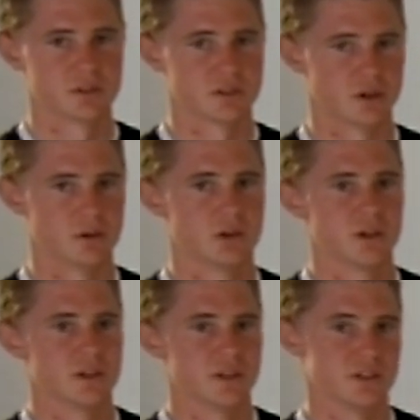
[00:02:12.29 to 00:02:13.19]
So
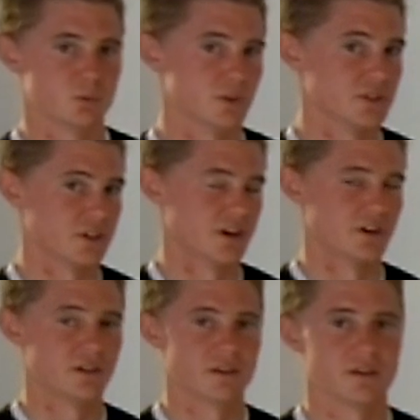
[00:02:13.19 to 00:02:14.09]
these wheels
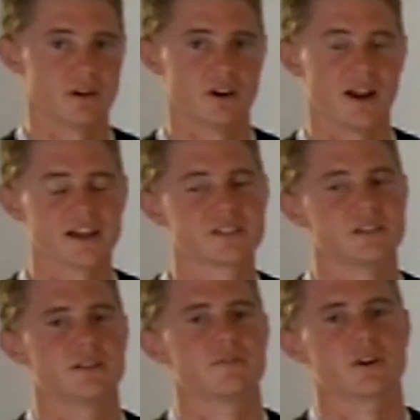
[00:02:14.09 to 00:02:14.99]
are
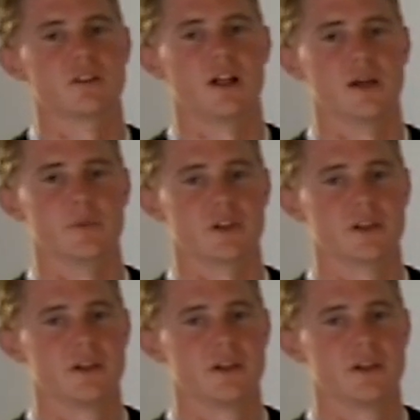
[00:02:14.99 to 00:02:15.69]
excellent for climbing.